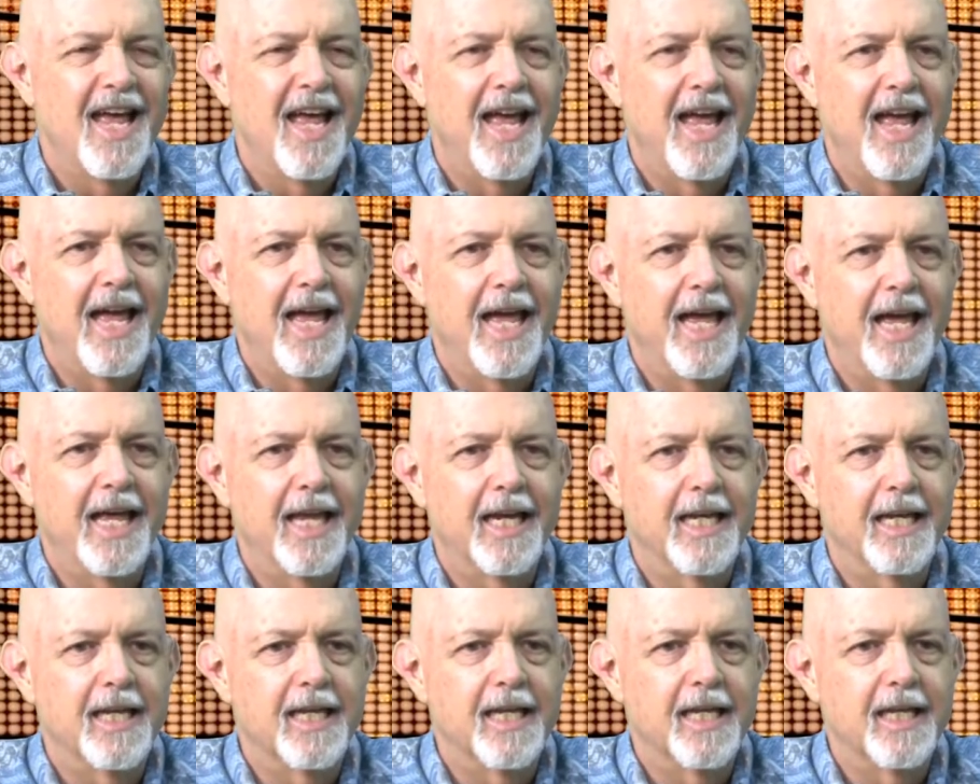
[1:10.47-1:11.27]

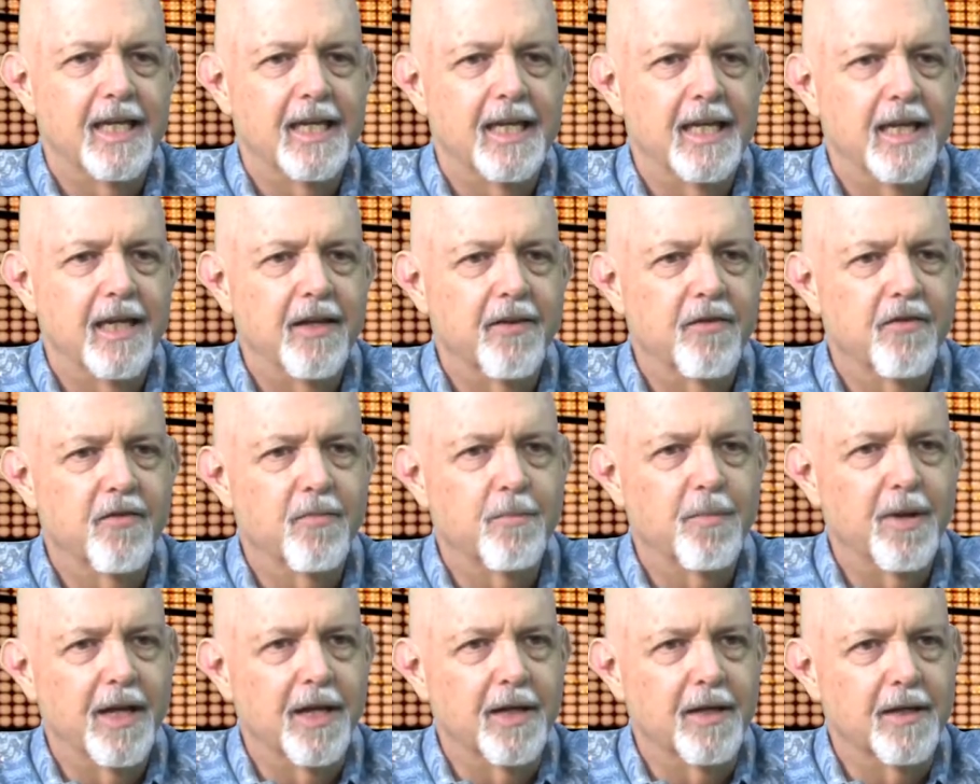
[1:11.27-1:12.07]
And he has
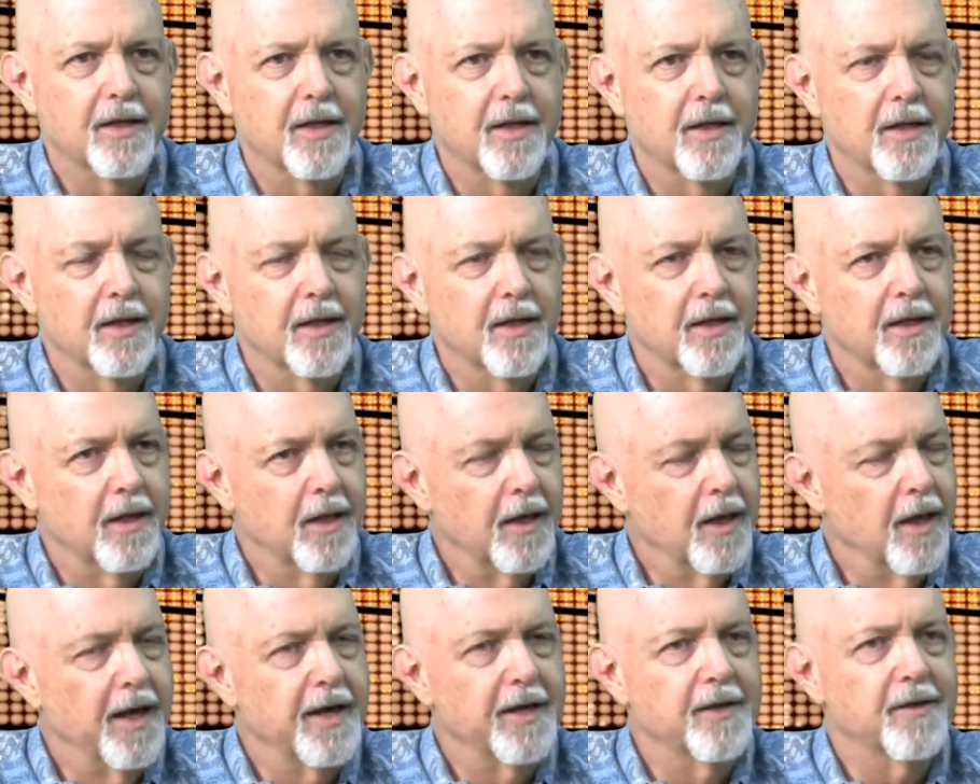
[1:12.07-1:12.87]
spent uh, a
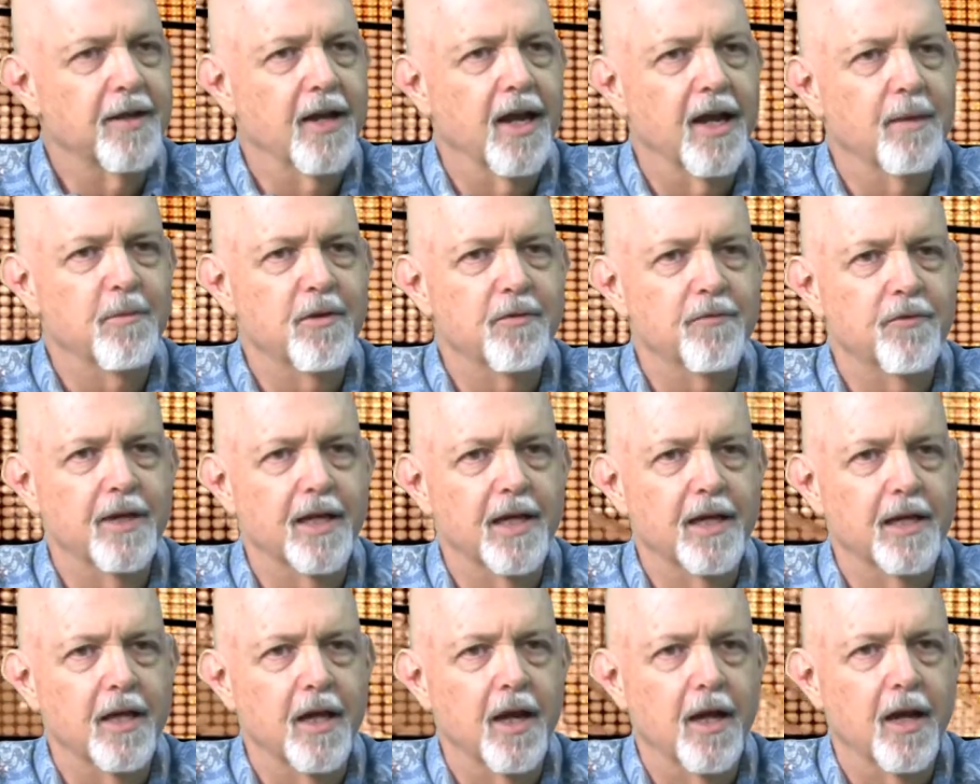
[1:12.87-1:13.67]
lot of time in
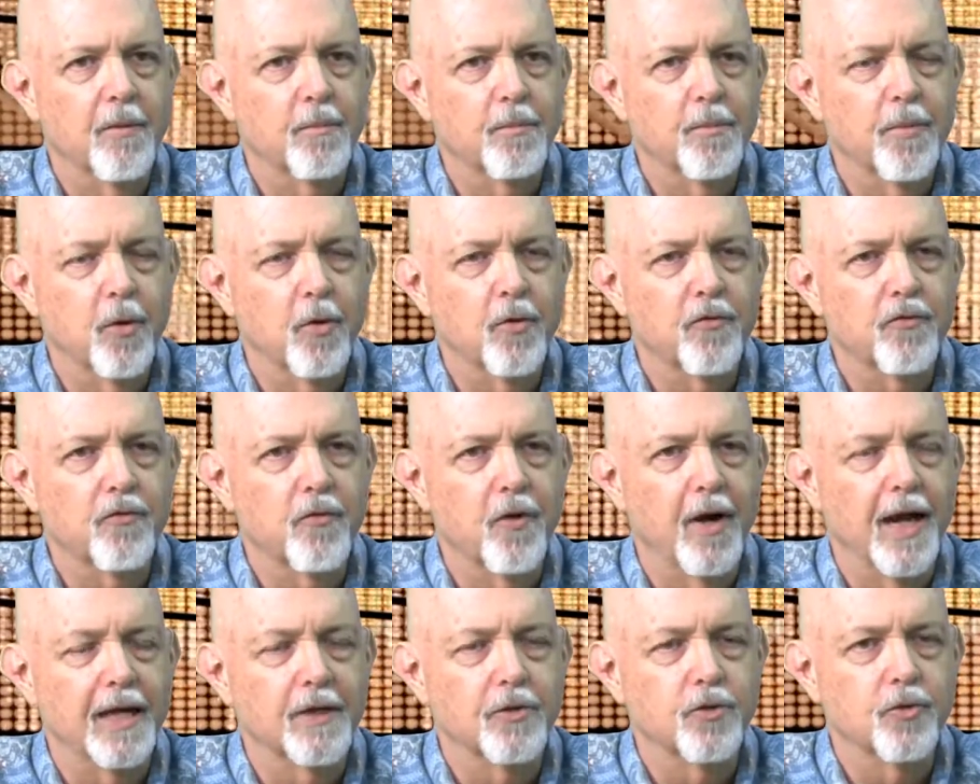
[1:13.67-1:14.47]
Vietnam,
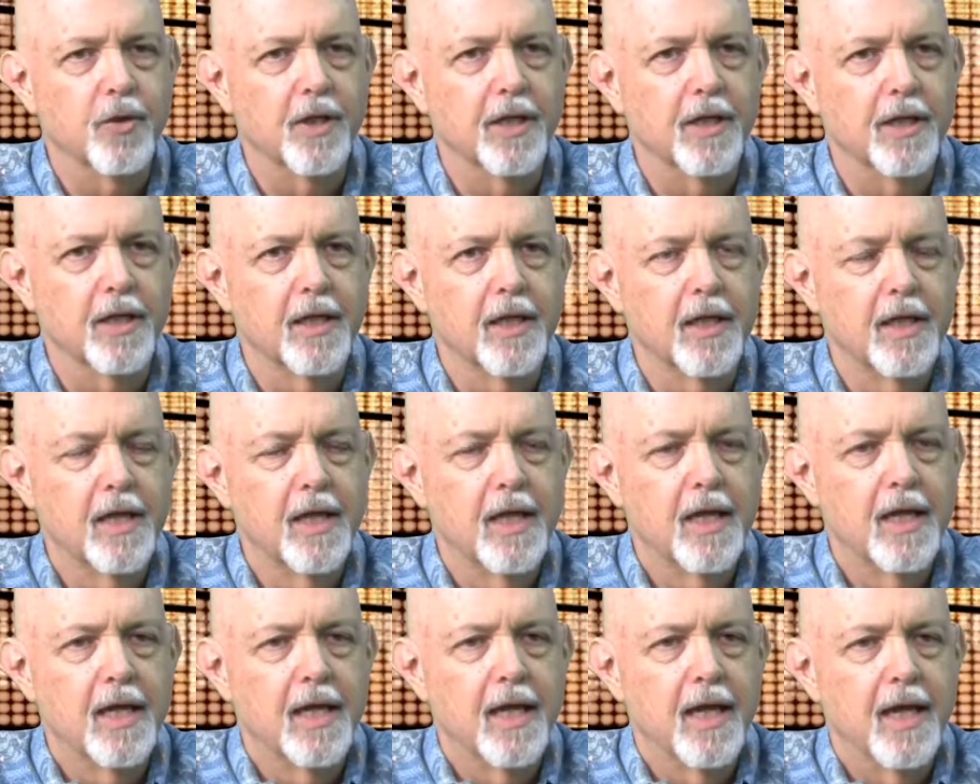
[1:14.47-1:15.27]
postgraduate
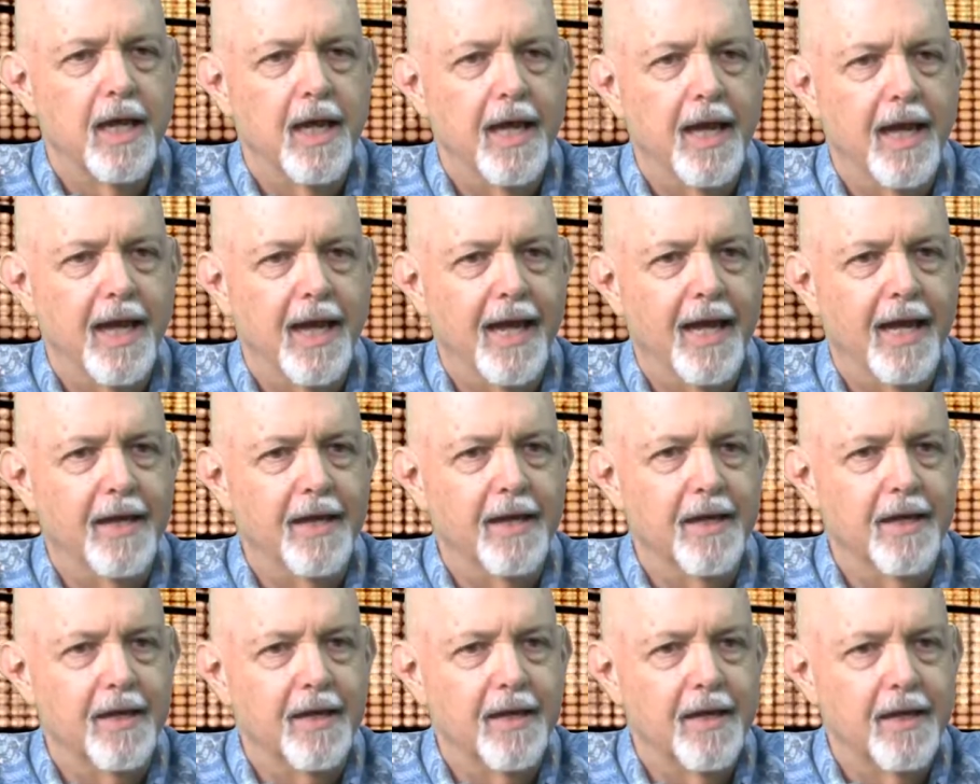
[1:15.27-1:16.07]

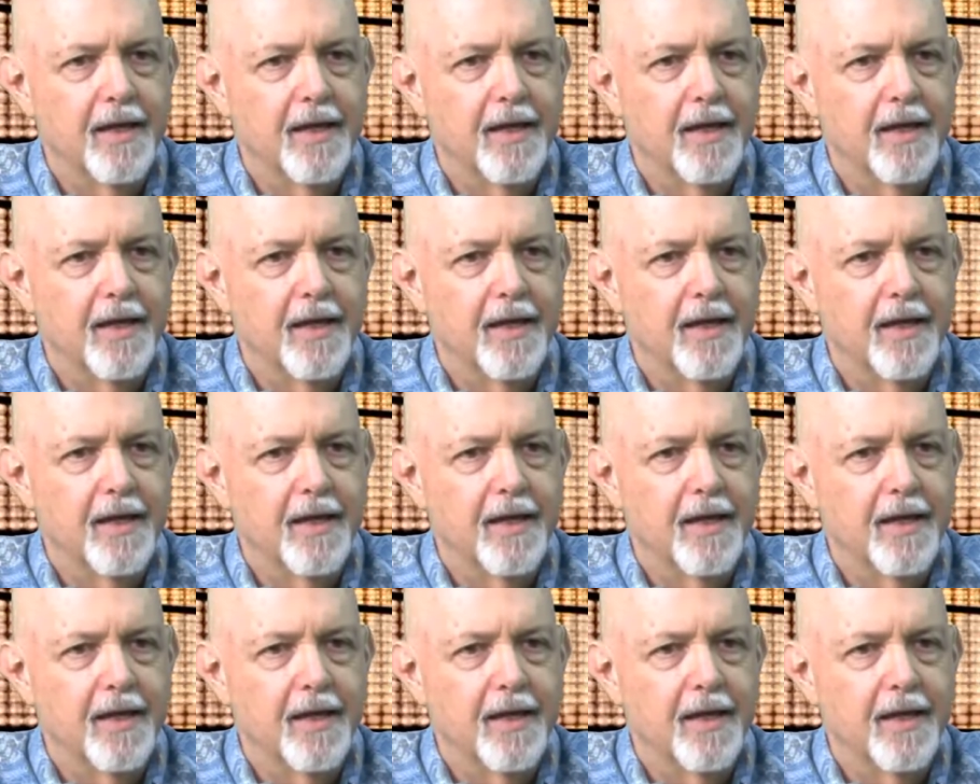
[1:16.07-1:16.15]
and